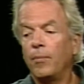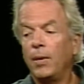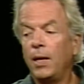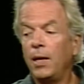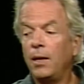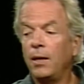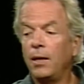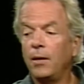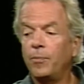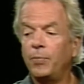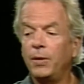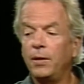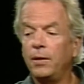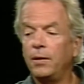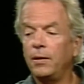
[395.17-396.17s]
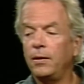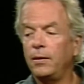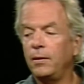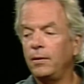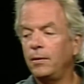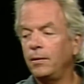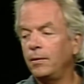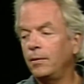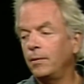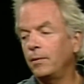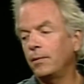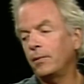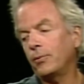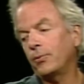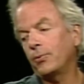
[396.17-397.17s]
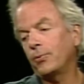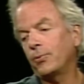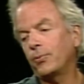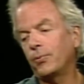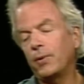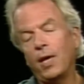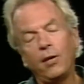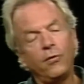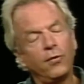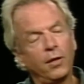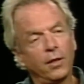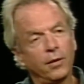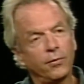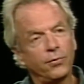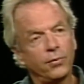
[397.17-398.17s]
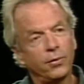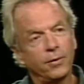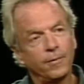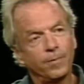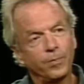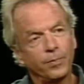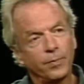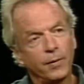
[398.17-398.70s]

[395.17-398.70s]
may not be edgy enough.